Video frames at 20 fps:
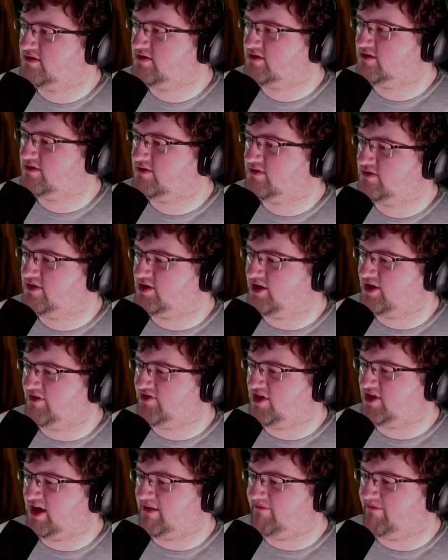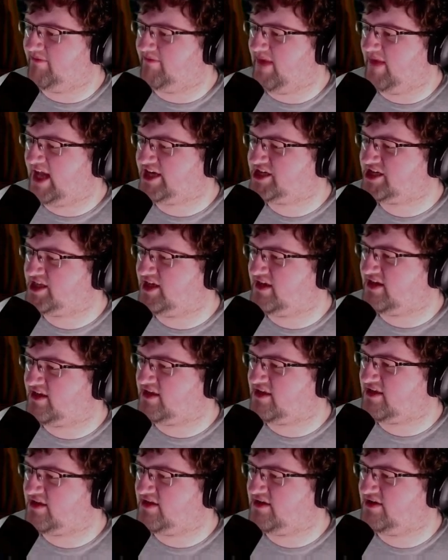What, do I have to, like, match
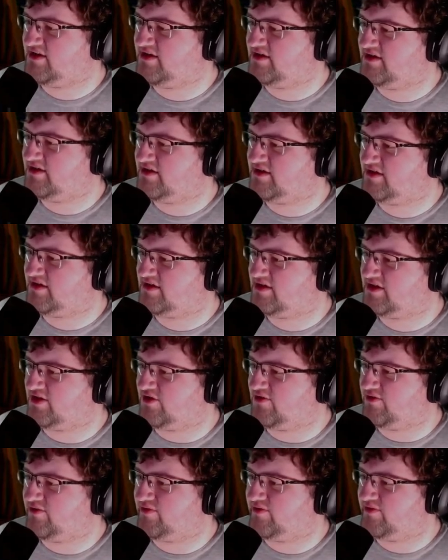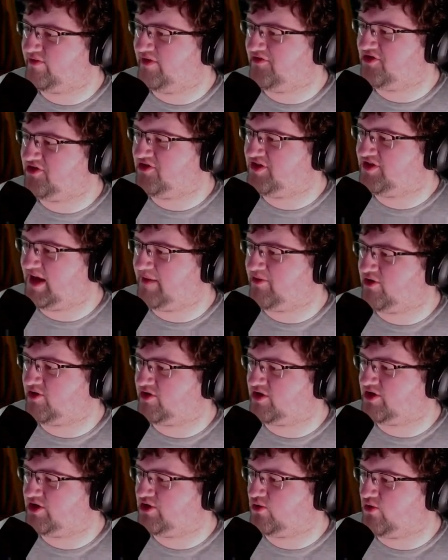this? So, river snapper and
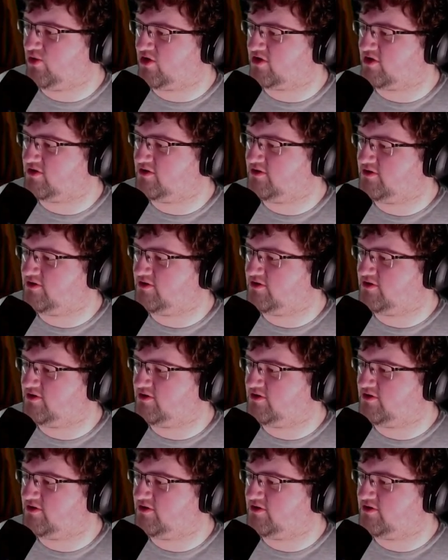squirrel.